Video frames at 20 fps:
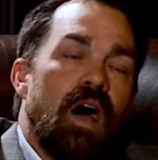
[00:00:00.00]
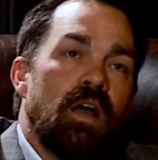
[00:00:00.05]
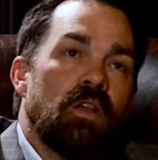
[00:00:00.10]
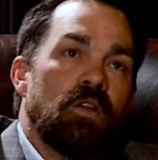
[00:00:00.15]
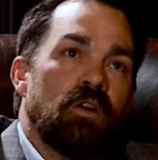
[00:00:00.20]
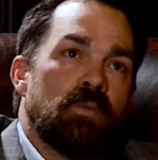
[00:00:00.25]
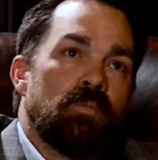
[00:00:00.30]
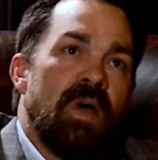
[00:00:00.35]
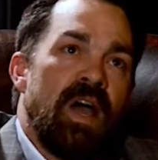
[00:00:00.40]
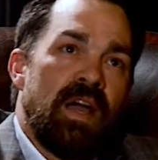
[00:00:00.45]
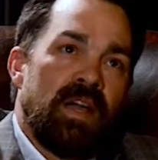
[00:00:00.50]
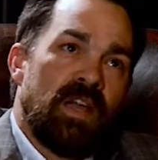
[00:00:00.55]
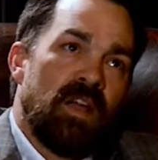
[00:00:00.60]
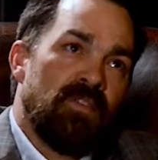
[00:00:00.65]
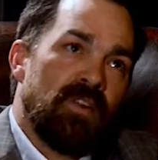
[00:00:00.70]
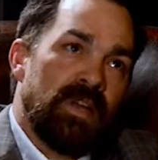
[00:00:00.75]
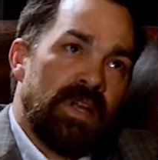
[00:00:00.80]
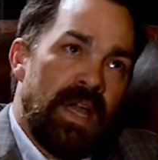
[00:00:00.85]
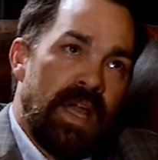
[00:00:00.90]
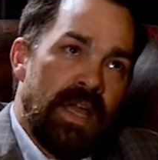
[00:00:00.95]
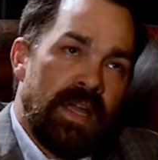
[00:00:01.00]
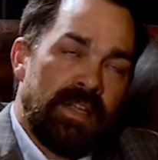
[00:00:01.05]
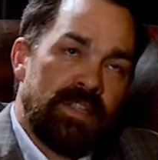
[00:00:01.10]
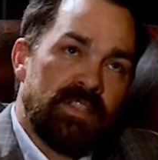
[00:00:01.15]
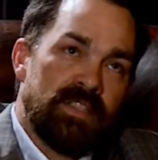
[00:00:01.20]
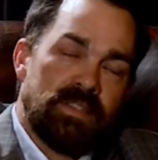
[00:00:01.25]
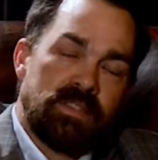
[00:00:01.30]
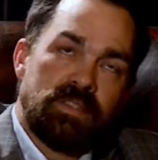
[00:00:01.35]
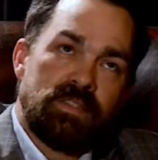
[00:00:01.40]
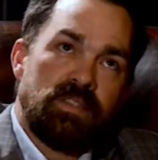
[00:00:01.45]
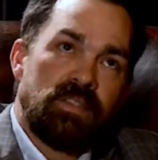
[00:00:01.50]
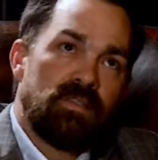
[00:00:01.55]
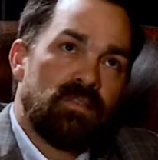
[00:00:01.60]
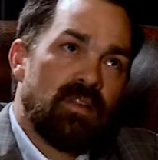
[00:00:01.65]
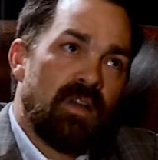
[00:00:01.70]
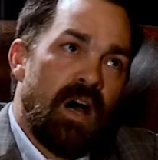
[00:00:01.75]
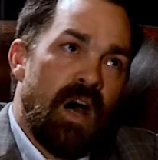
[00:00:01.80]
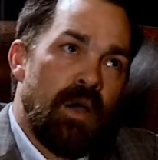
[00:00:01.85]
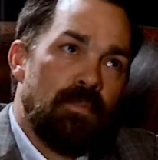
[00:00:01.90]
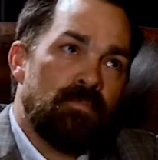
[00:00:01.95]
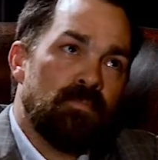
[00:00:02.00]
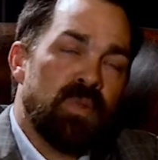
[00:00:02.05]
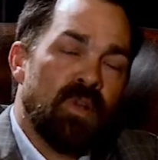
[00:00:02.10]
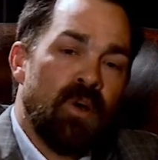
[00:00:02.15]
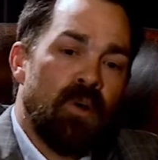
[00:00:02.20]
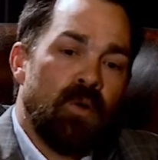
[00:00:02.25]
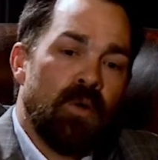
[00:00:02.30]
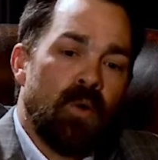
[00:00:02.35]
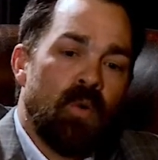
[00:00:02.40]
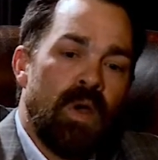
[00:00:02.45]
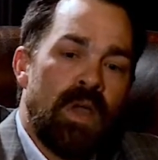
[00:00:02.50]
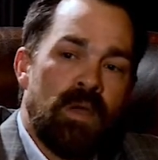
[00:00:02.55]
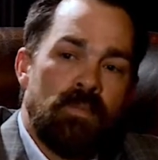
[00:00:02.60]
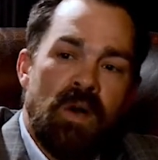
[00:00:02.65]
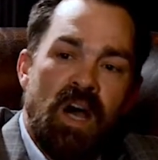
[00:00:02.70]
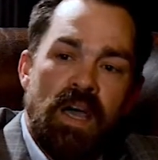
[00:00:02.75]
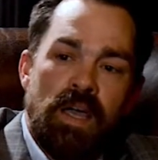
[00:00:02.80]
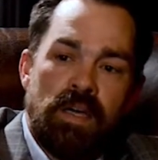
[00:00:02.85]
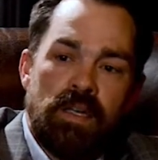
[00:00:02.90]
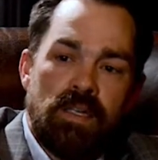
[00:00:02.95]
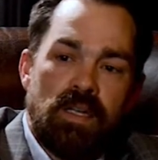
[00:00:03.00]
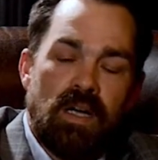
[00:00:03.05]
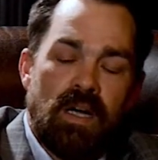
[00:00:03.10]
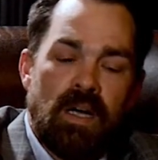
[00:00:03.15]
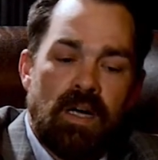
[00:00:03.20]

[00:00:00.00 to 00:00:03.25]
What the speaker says: look back every day and I'm blown away by it.